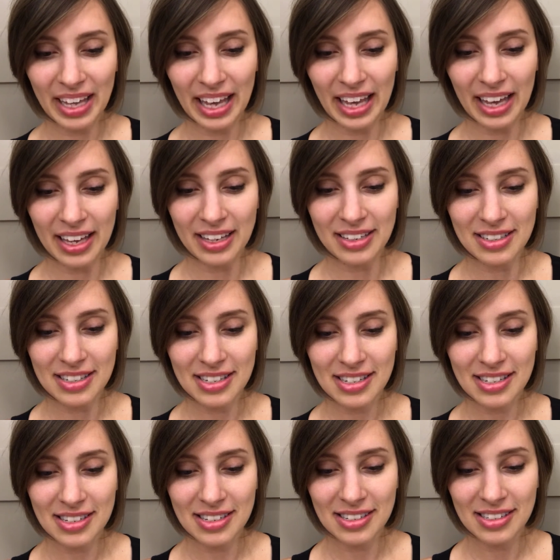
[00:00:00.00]
And
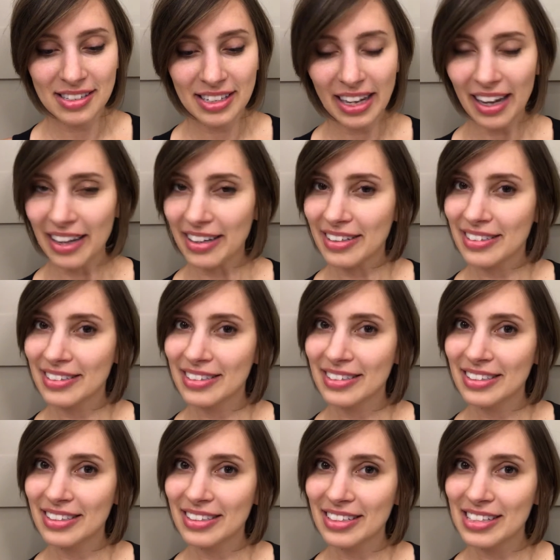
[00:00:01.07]
yeah,
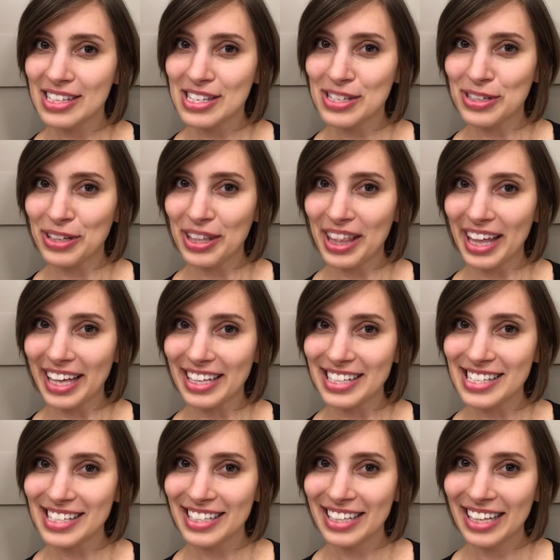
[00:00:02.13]
it's good things.
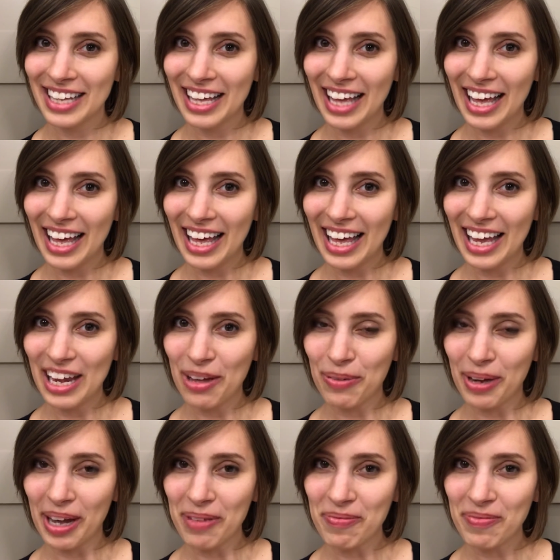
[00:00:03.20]

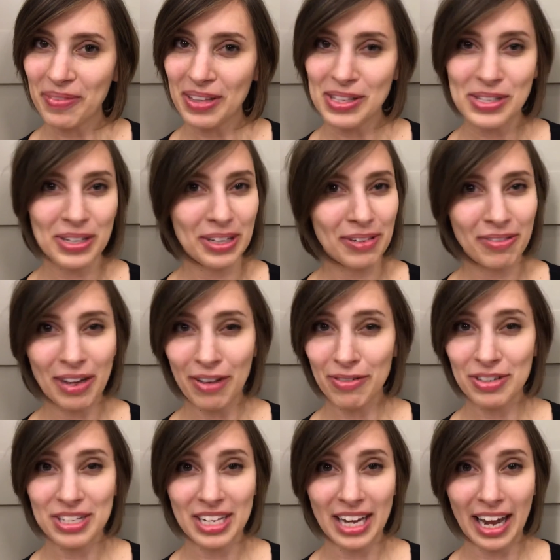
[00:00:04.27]
Anyway, that's all I've got
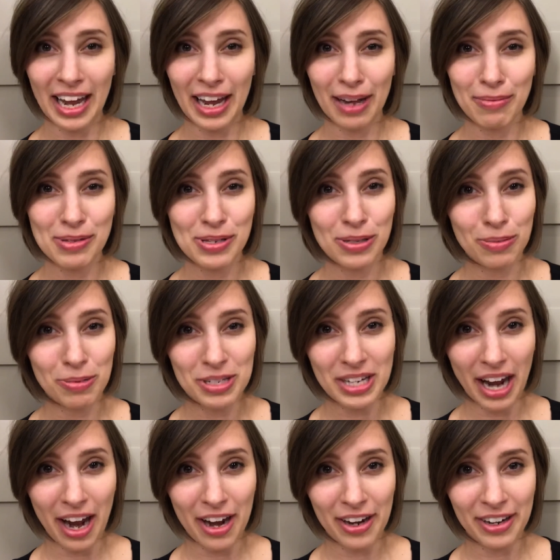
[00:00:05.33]
for today. I'm super
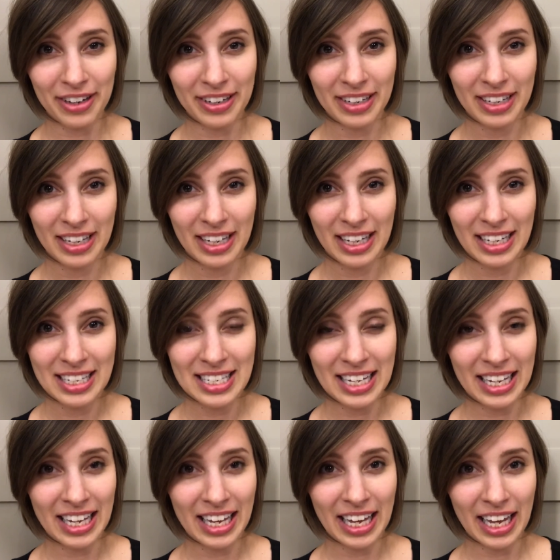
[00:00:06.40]
tired.
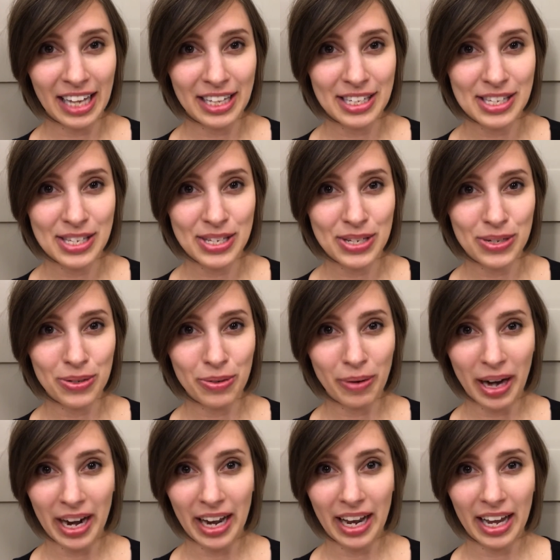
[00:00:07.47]
Taking kids to a
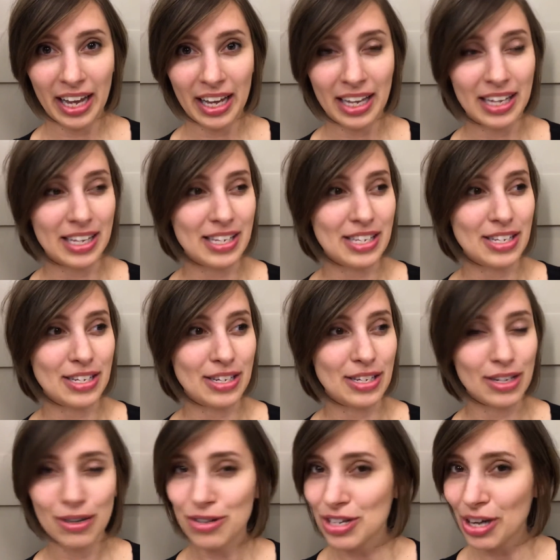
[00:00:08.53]
wedding is
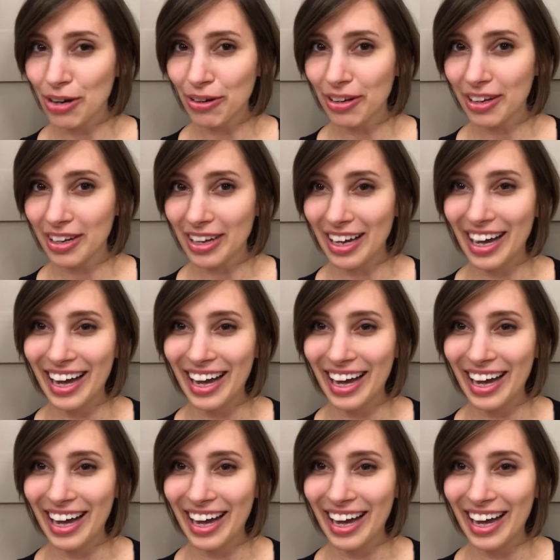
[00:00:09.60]
no joke.